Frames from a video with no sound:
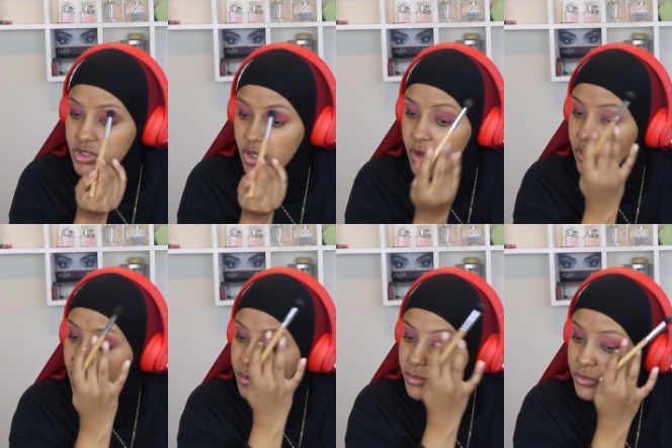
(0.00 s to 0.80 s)
So
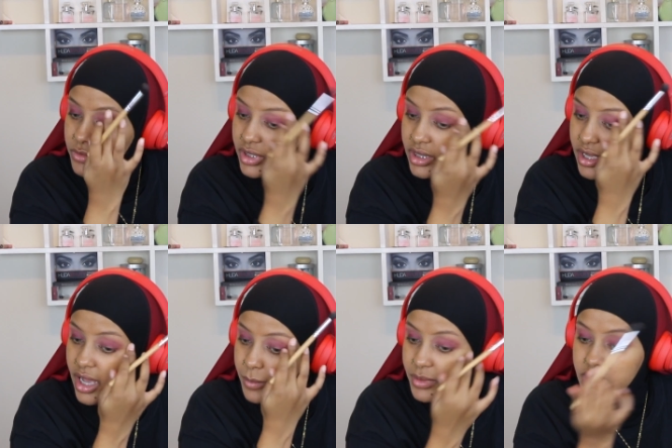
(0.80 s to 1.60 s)
I'm really
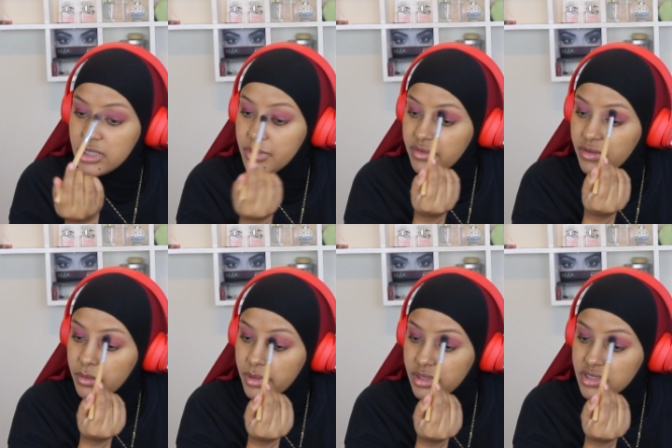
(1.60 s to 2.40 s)
happy to be
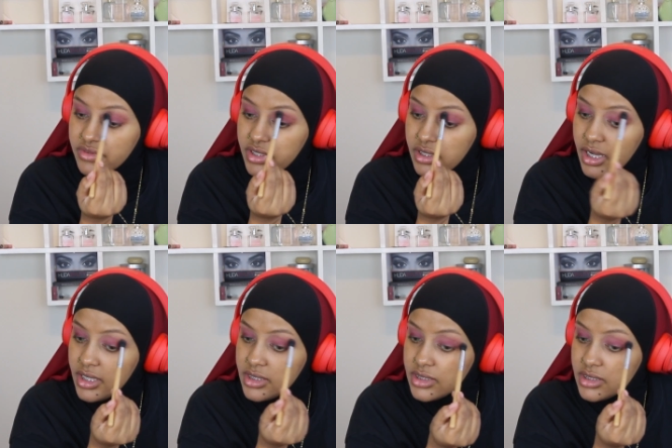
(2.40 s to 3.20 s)
filming this for you
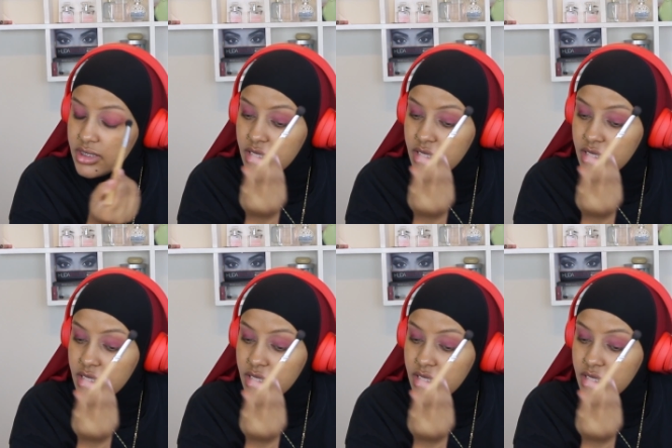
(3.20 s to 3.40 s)
guys.